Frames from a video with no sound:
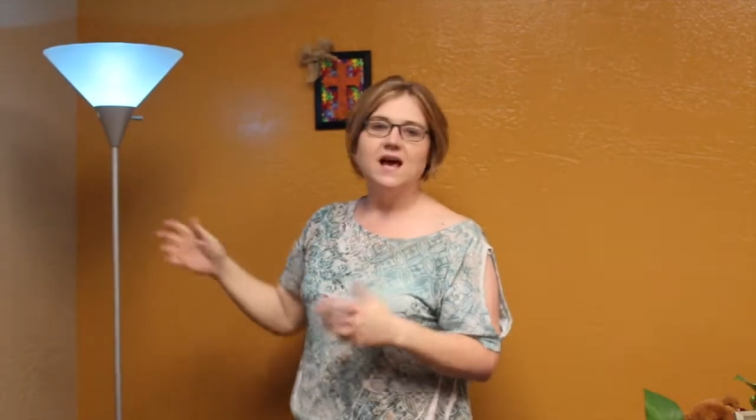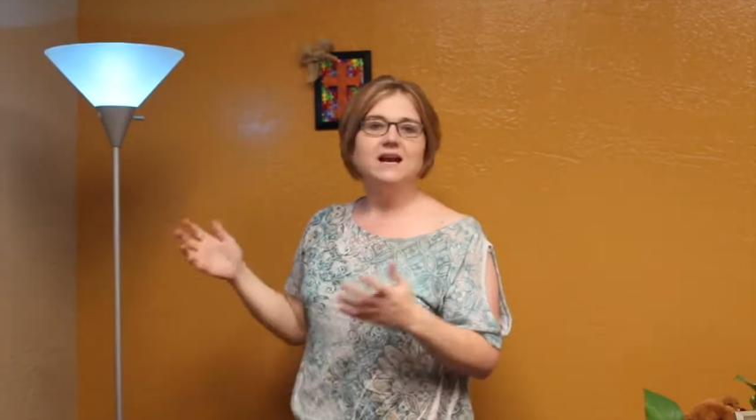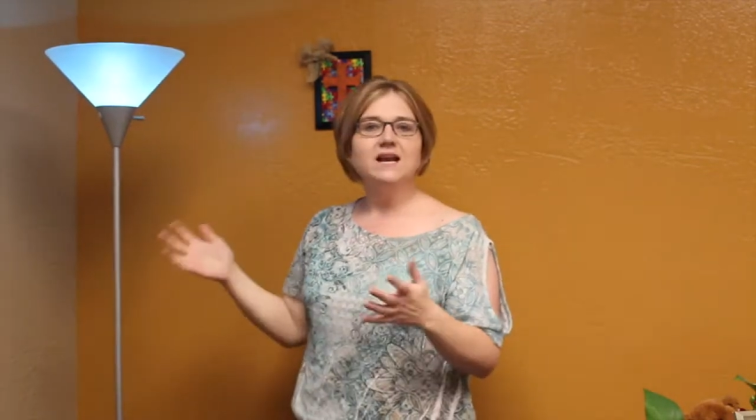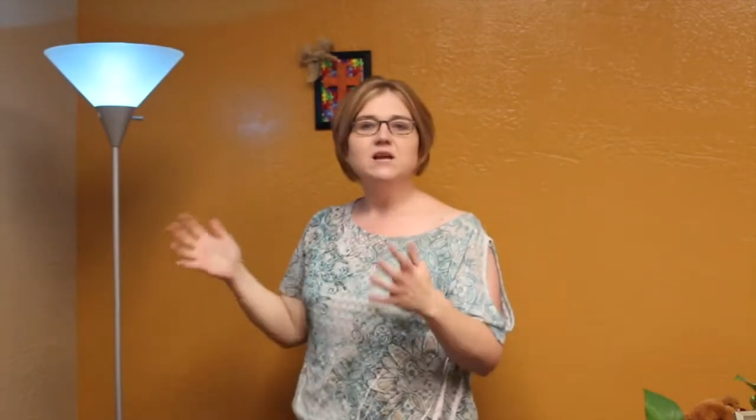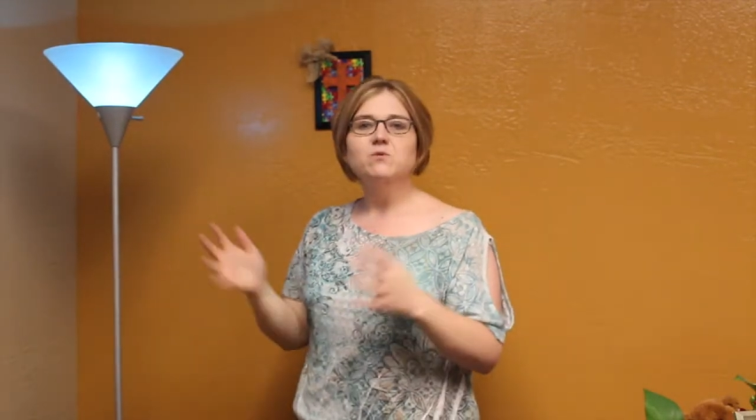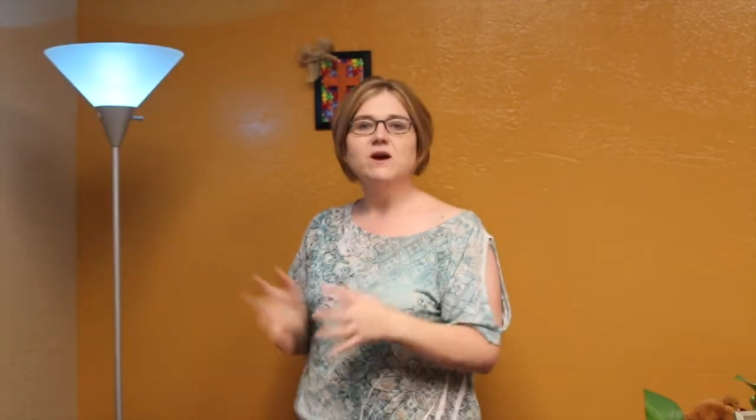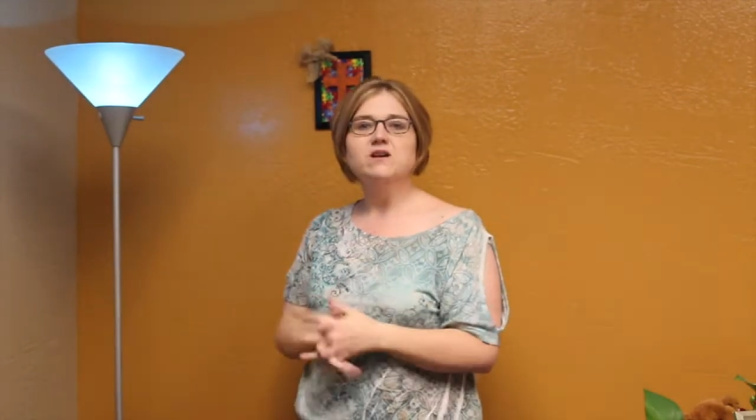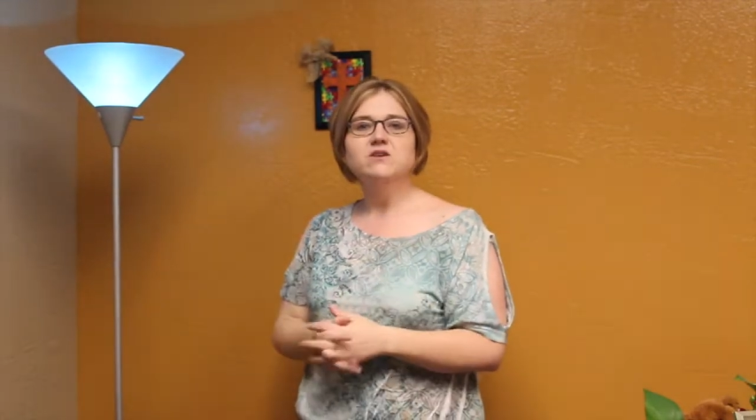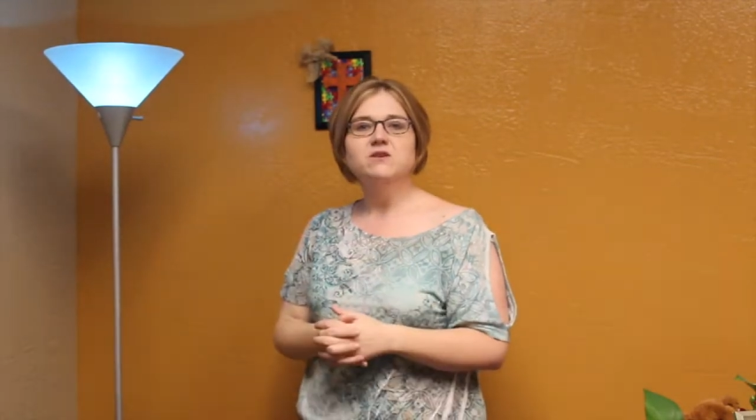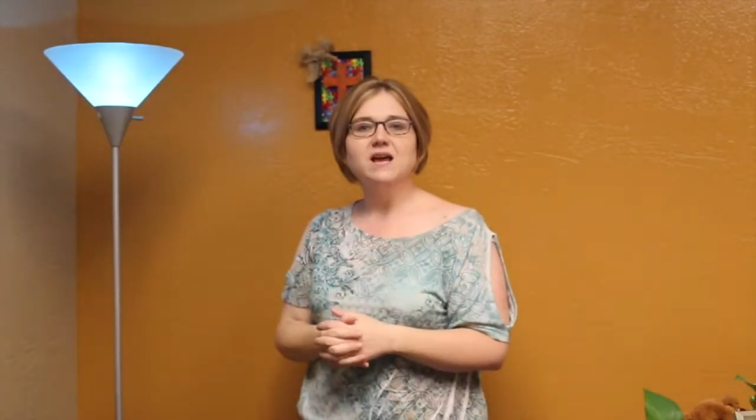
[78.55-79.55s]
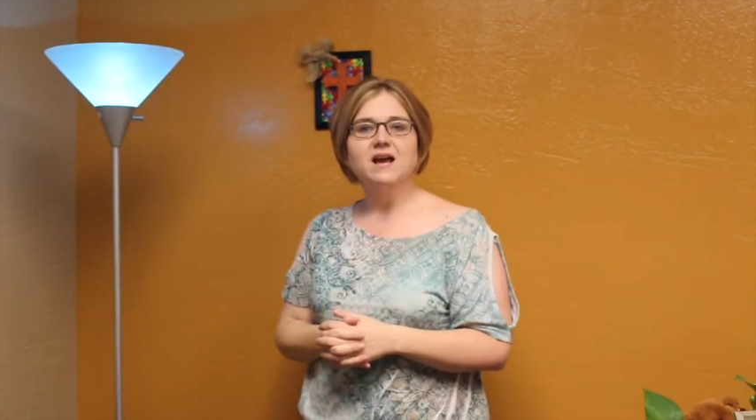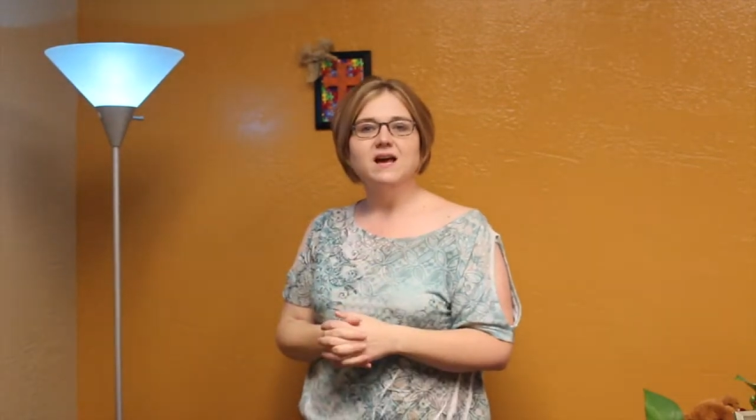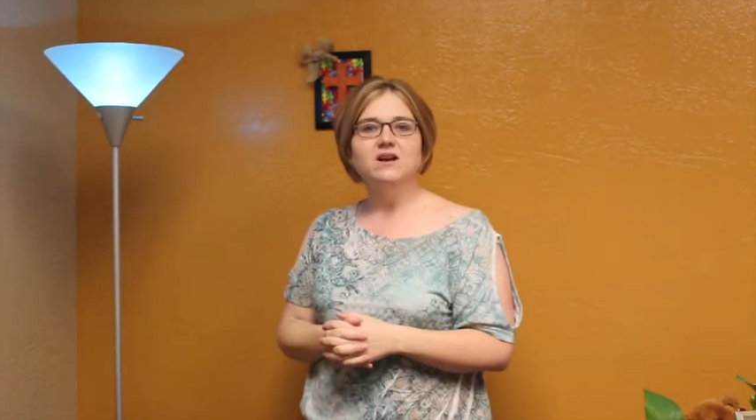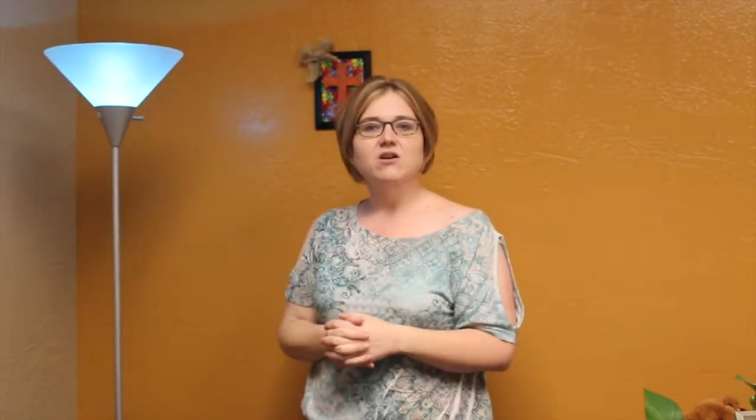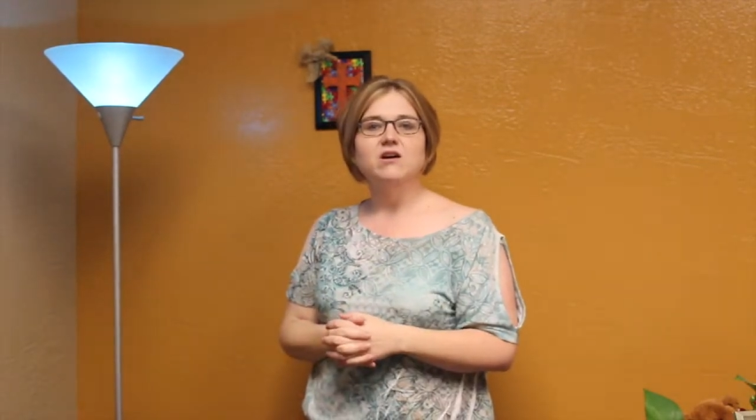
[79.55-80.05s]
and anywhere you
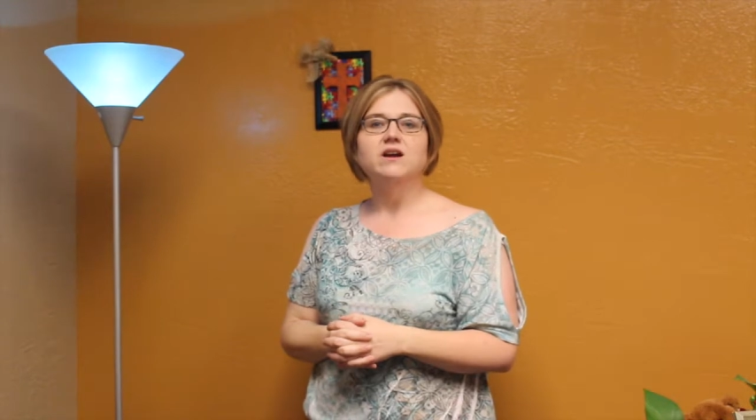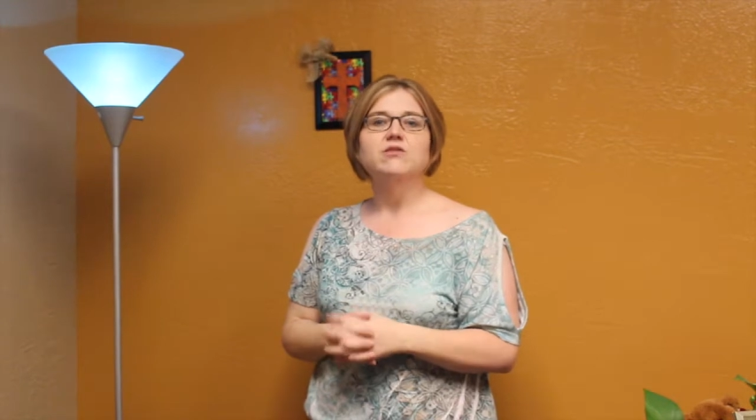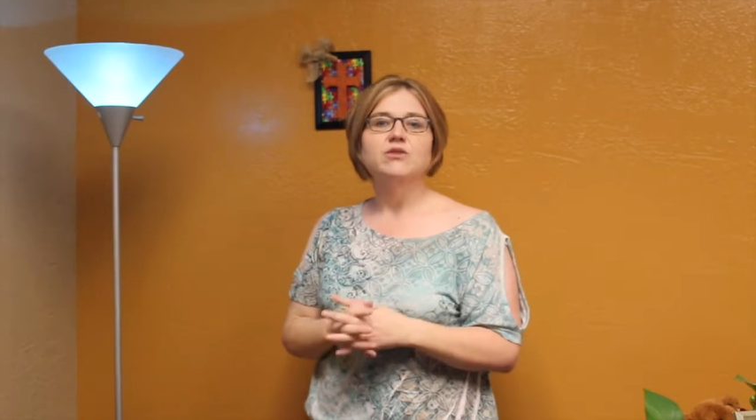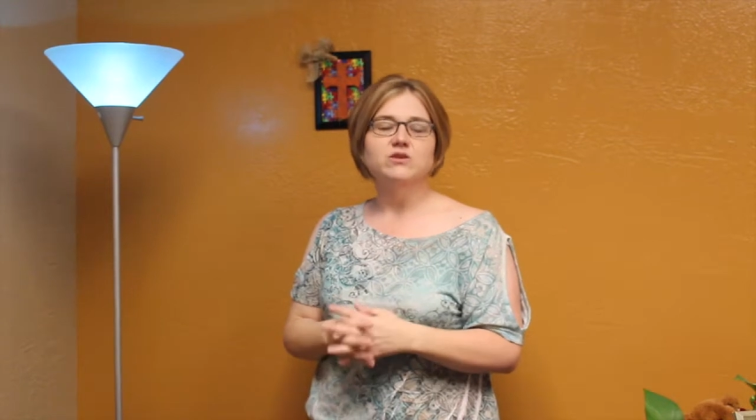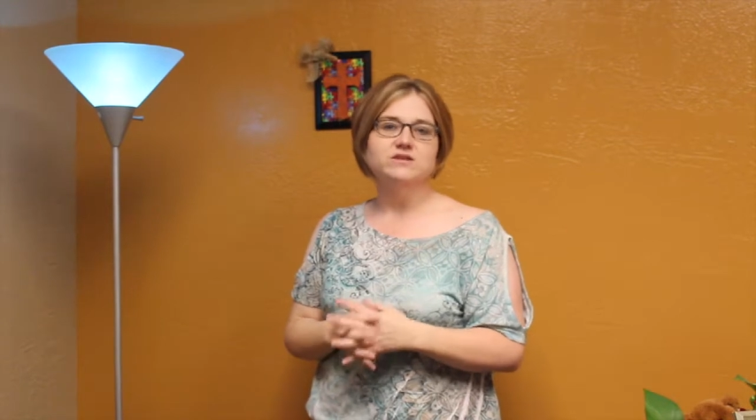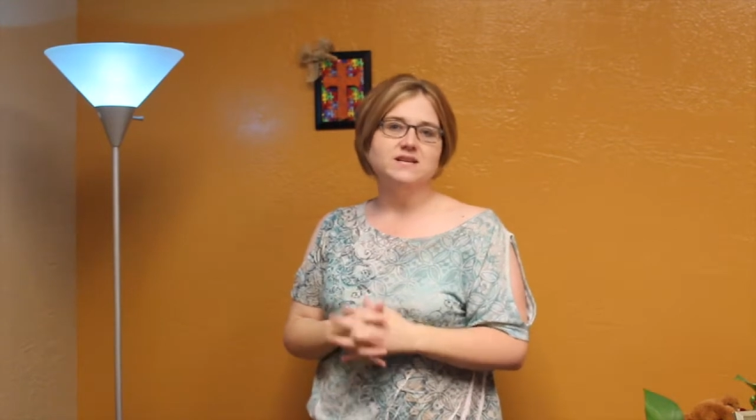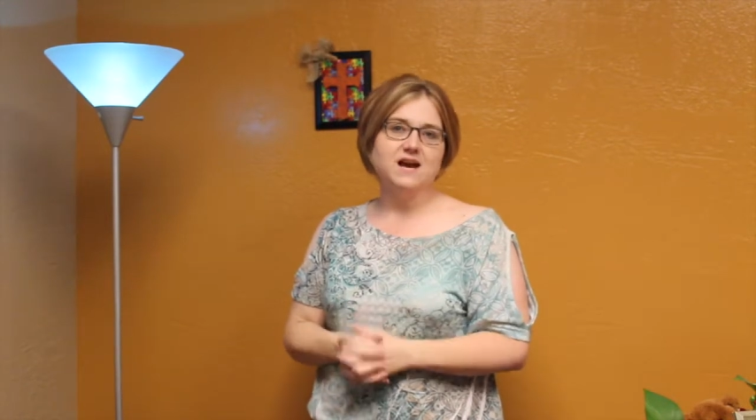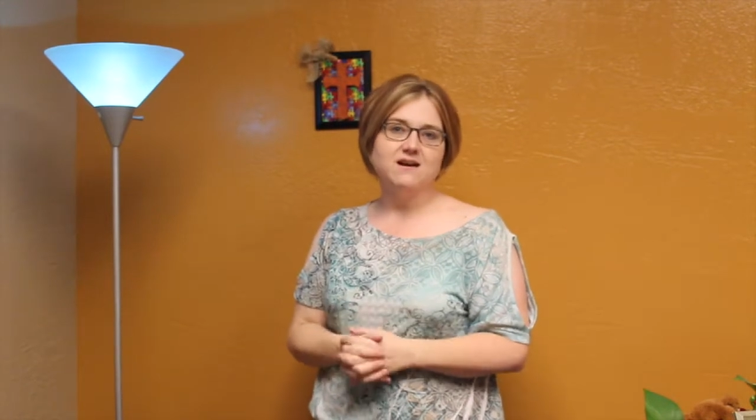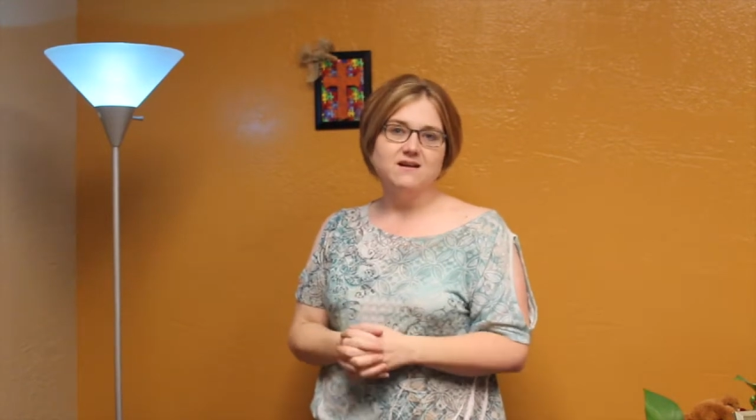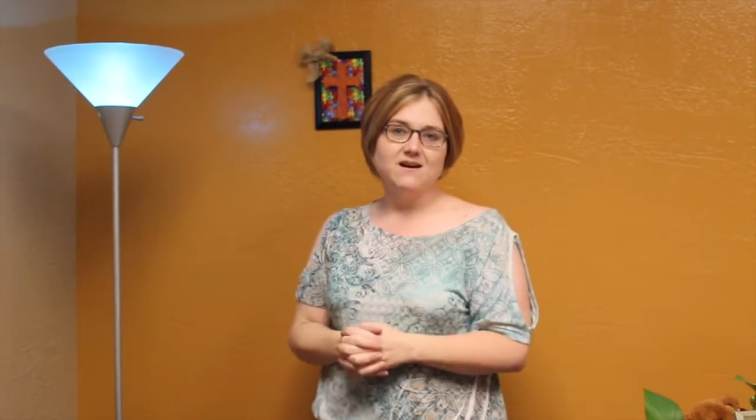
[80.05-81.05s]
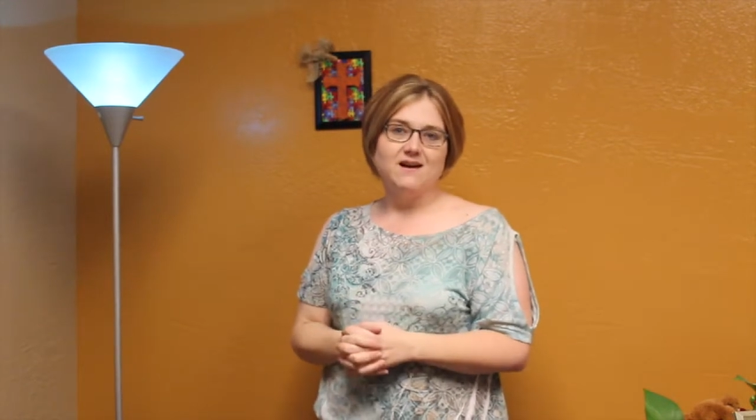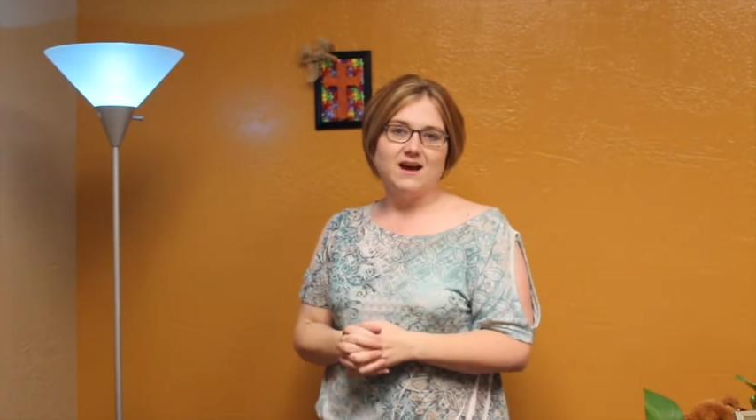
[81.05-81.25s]
can on Thursday,